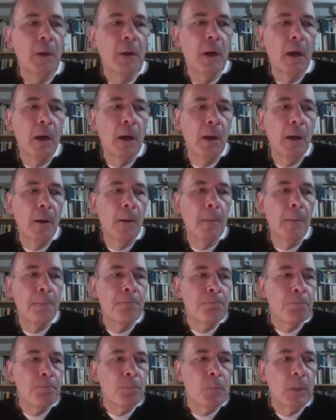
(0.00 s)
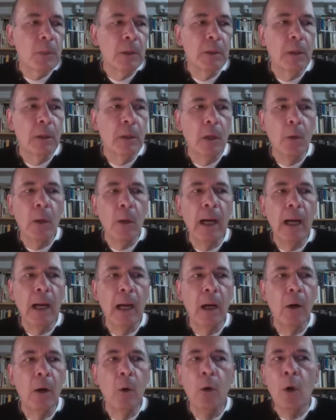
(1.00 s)

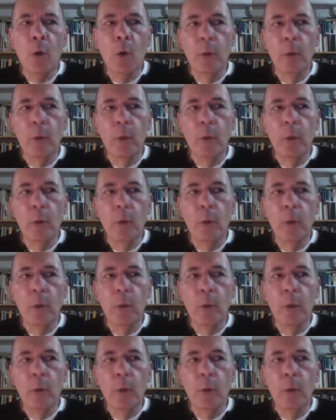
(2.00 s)
How